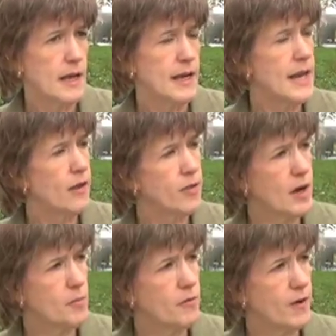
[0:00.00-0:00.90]
And
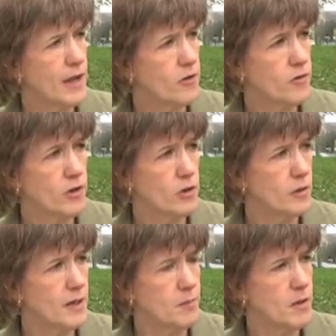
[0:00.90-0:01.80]
healthcare providers,
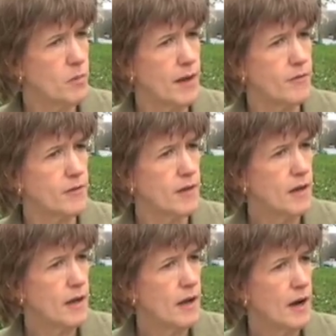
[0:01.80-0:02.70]
including midwives,
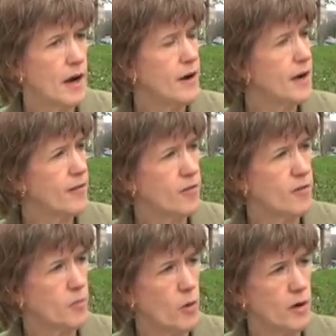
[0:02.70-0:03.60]
are not
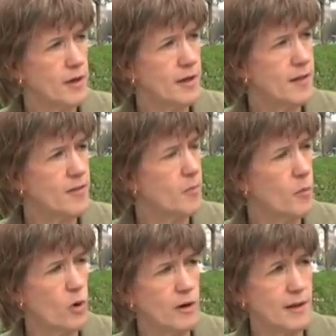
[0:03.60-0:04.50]
supported
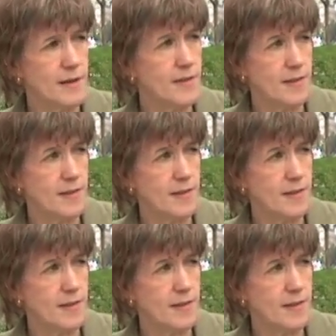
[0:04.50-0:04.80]
in